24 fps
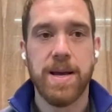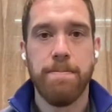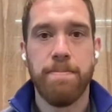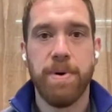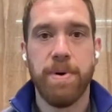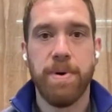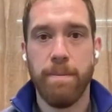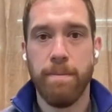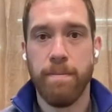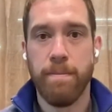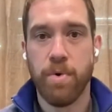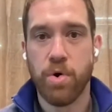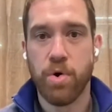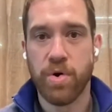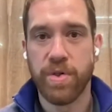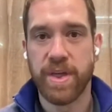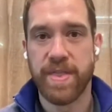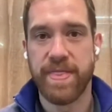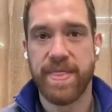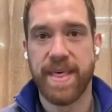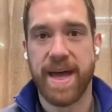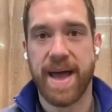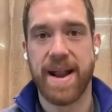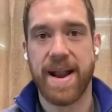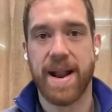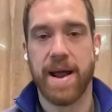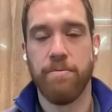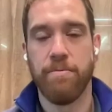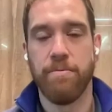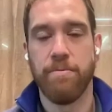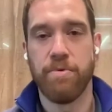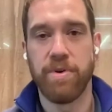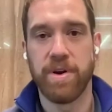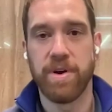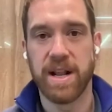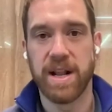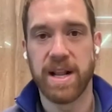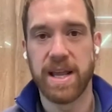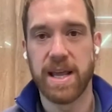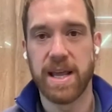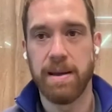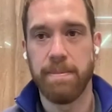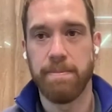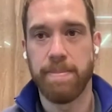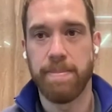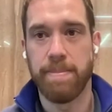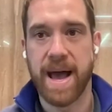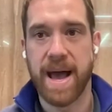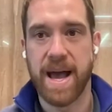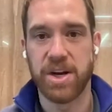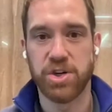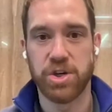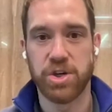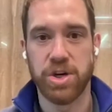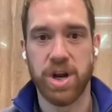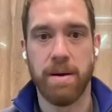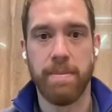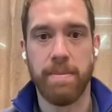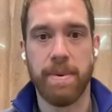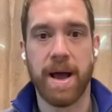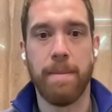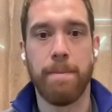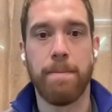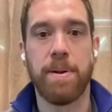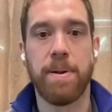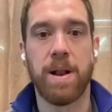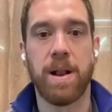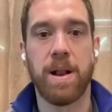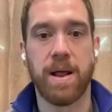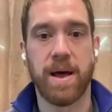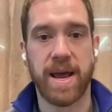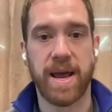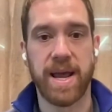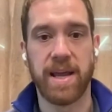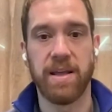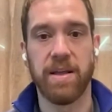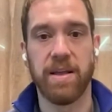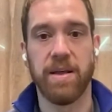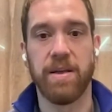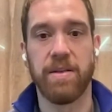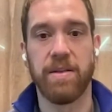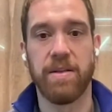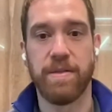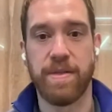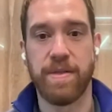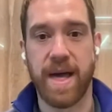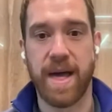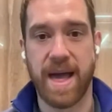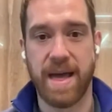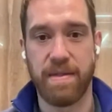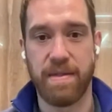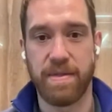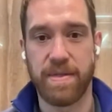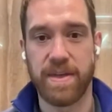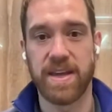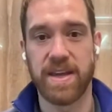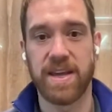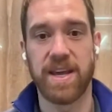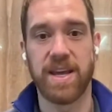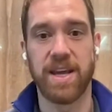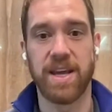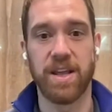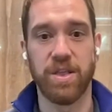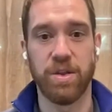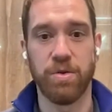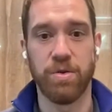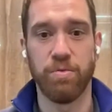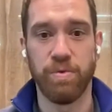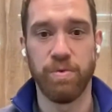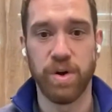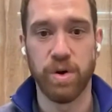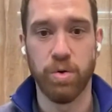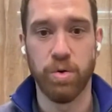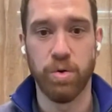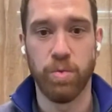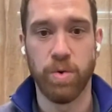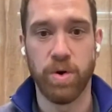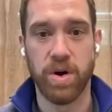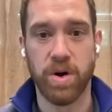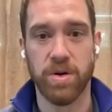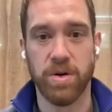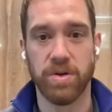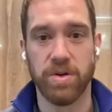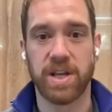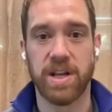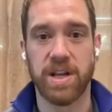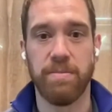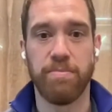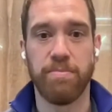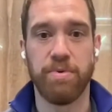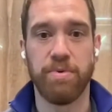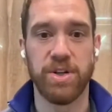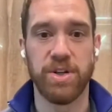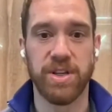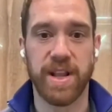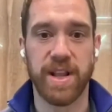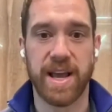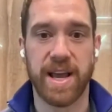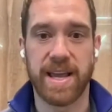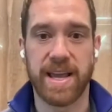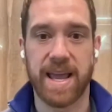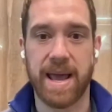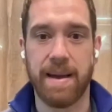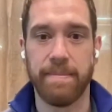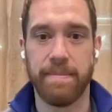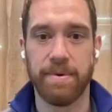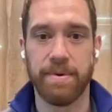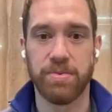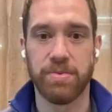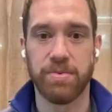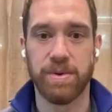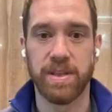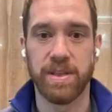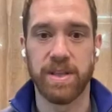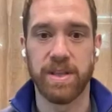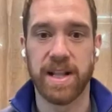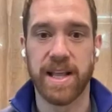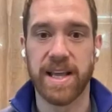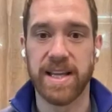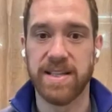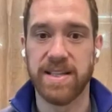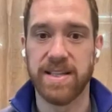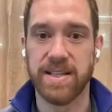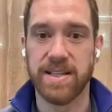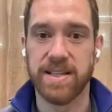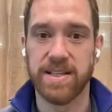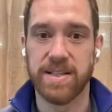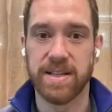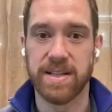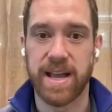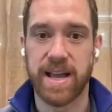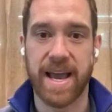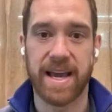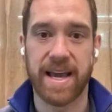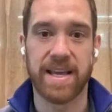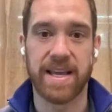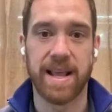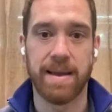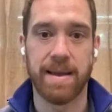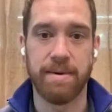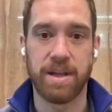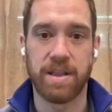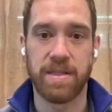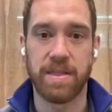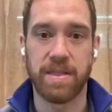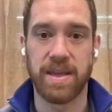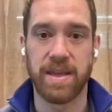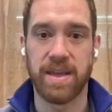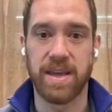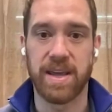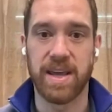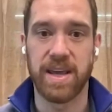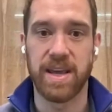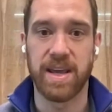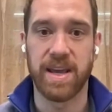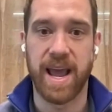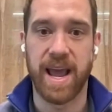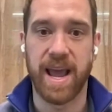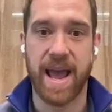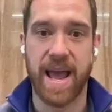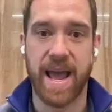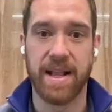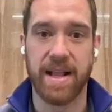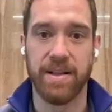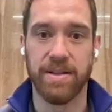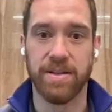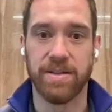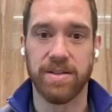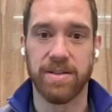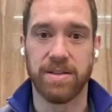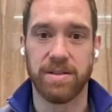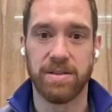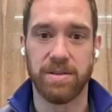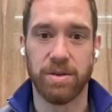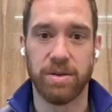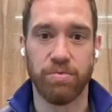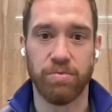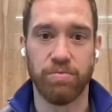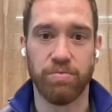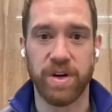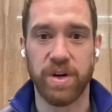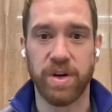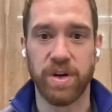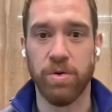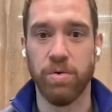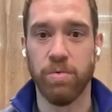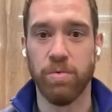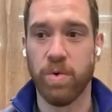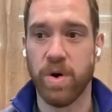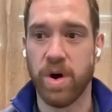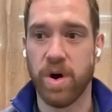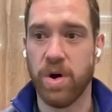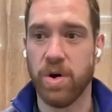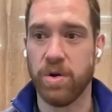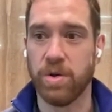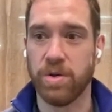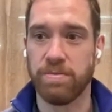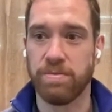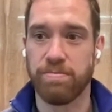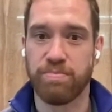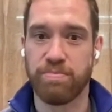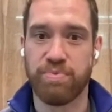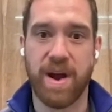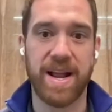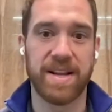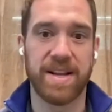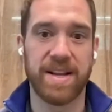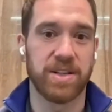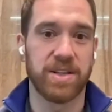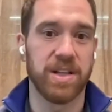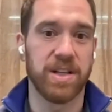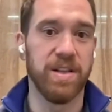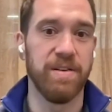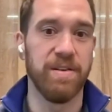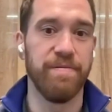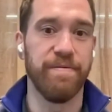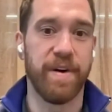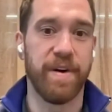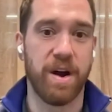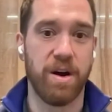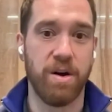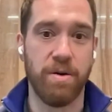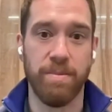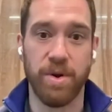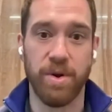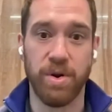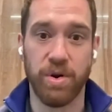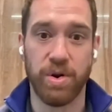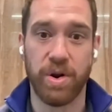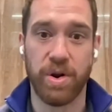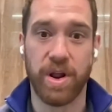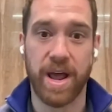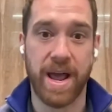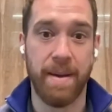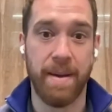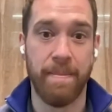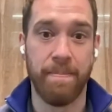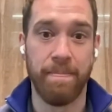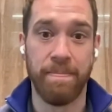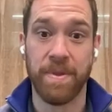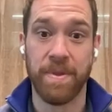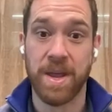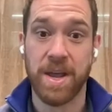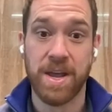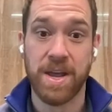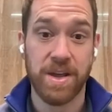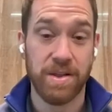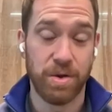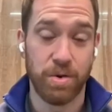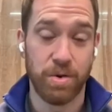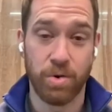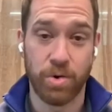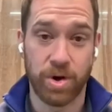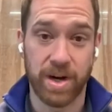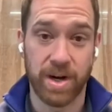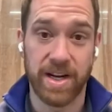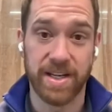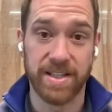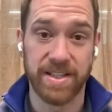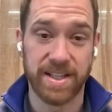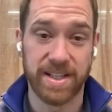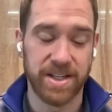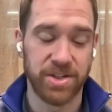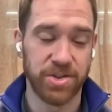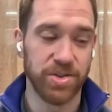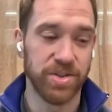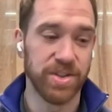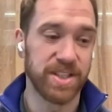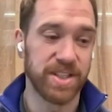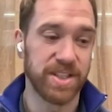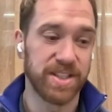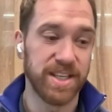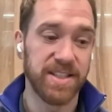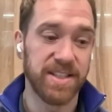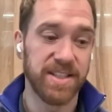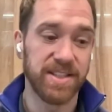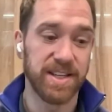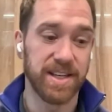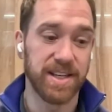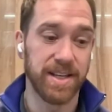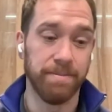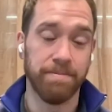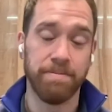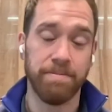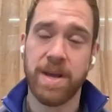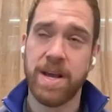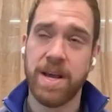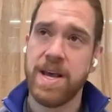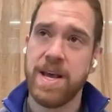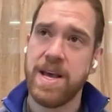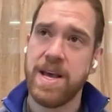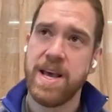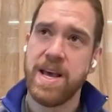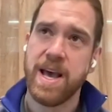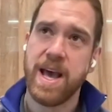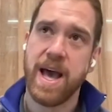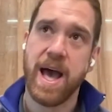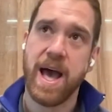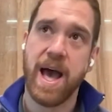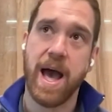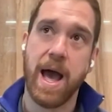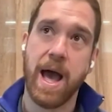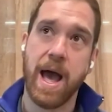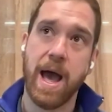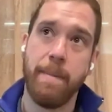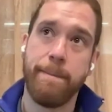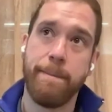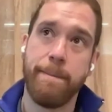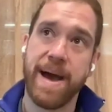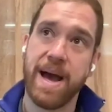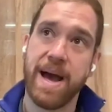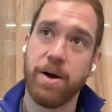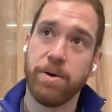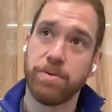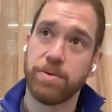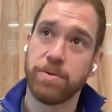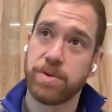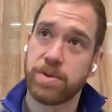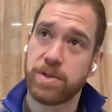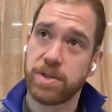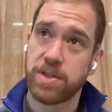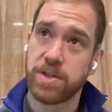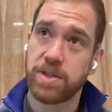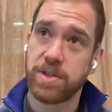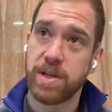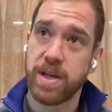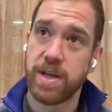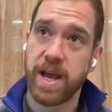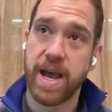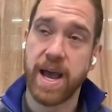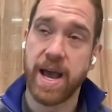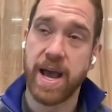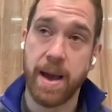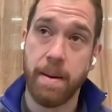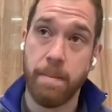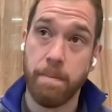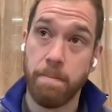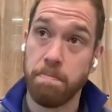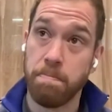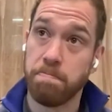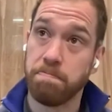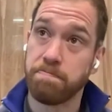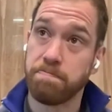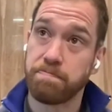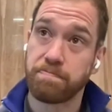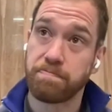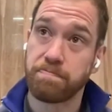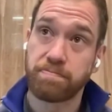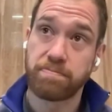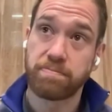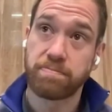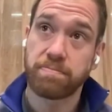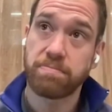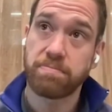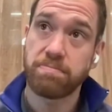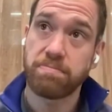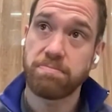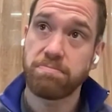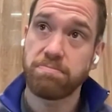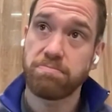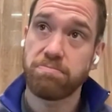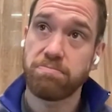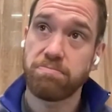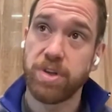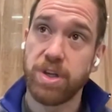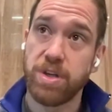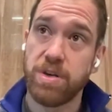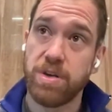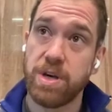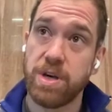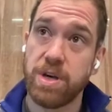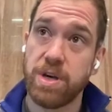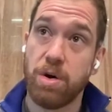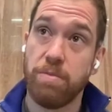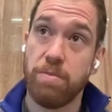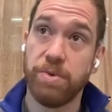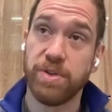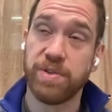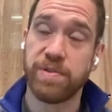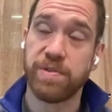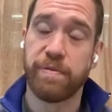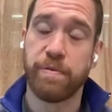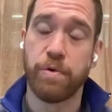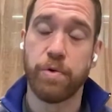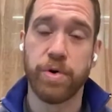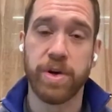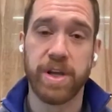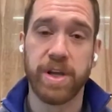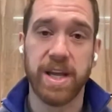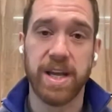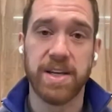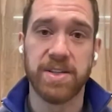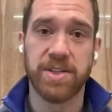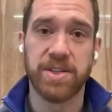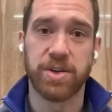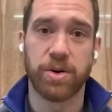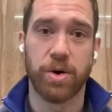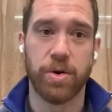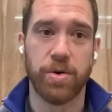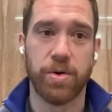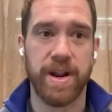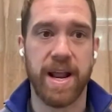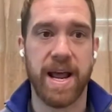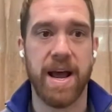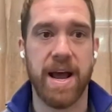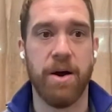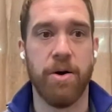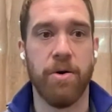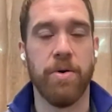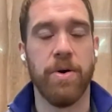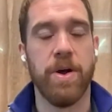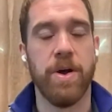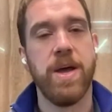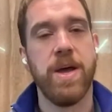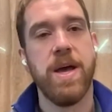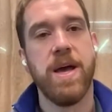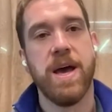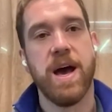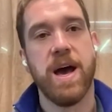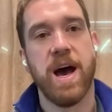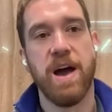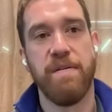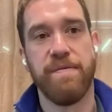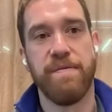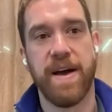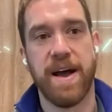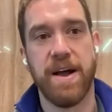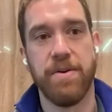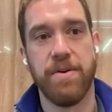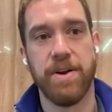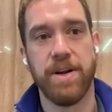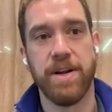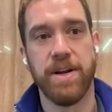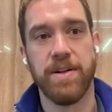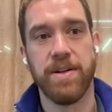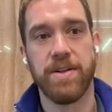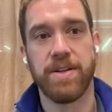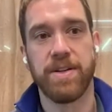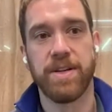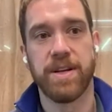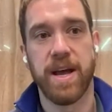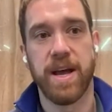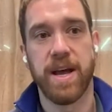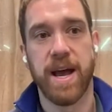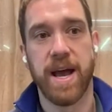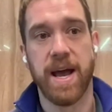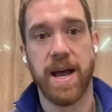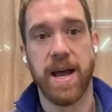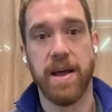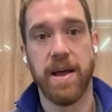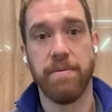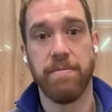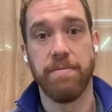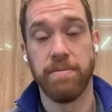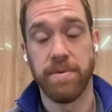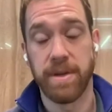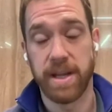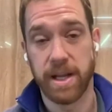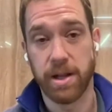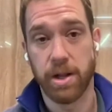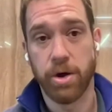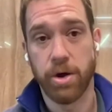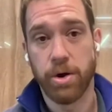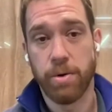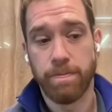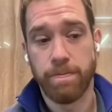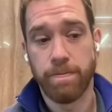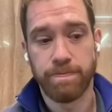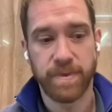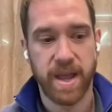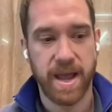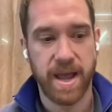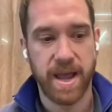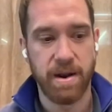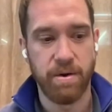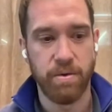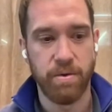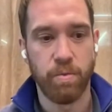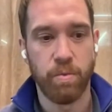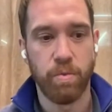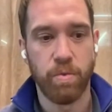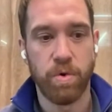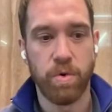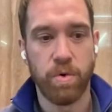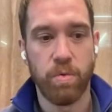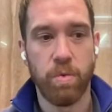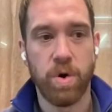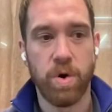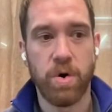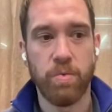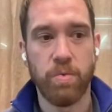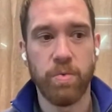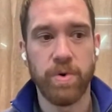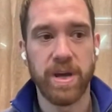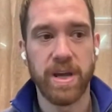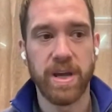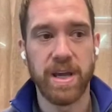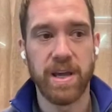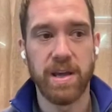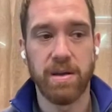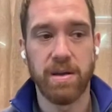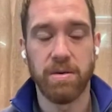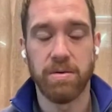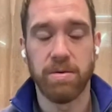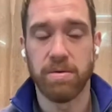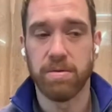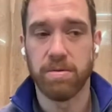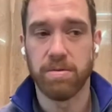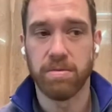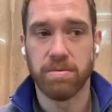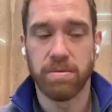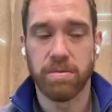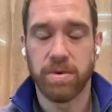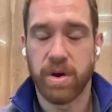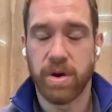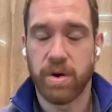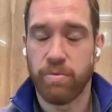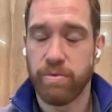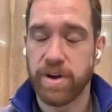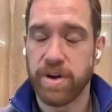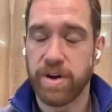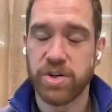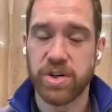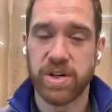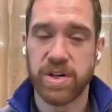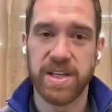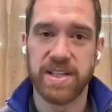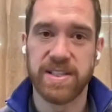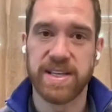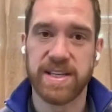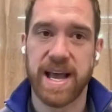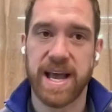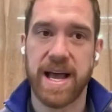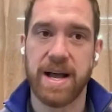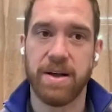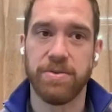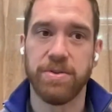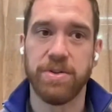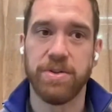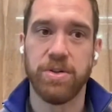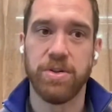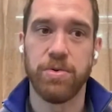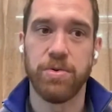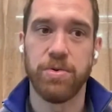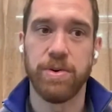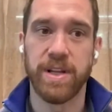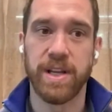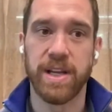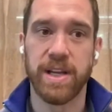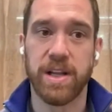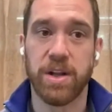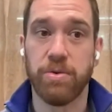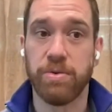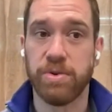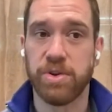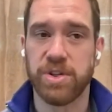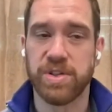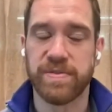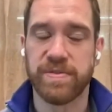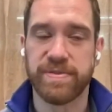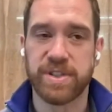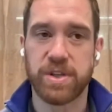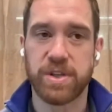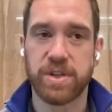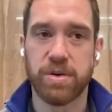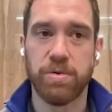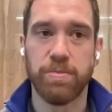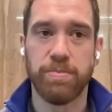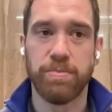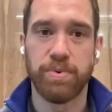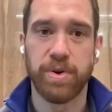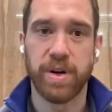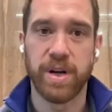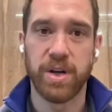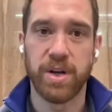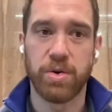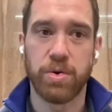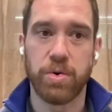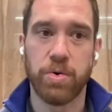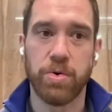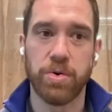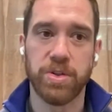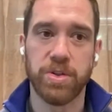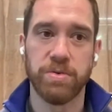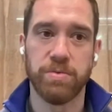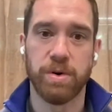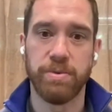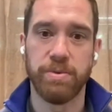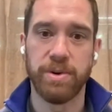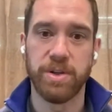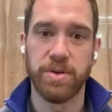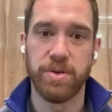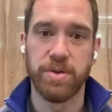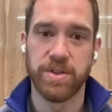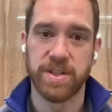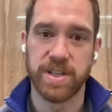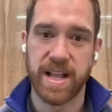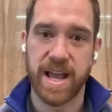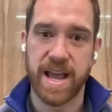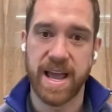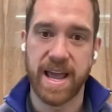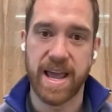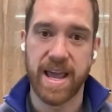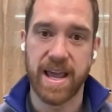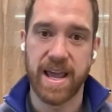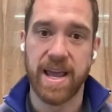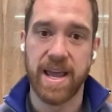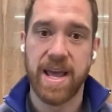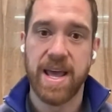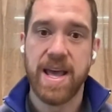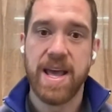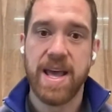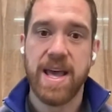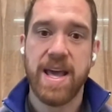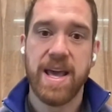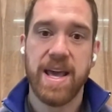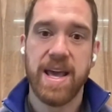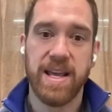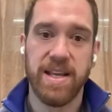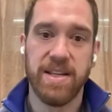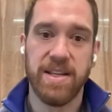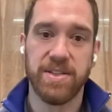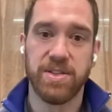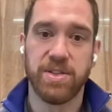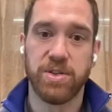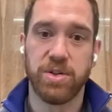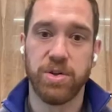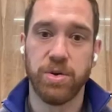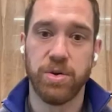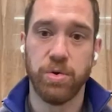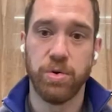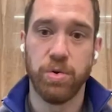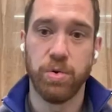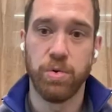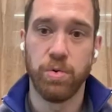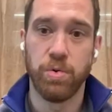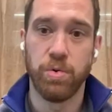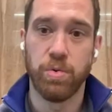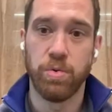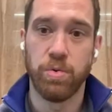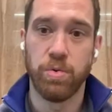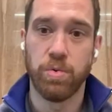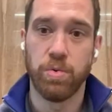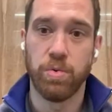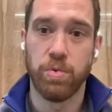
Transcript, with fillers: But more than that, I'm really passionate about applying that thinking in the real world, kind of bridging that gap between the latest academic thinking and the real world practical environment um, that organizations exist in. Mm-hmm. Uh, about um, uh, almost four years ago now, I founded uh, Ne-Lo. And what we originally set out to do at Ne-Lo, which is still pretty core to what we do today, is to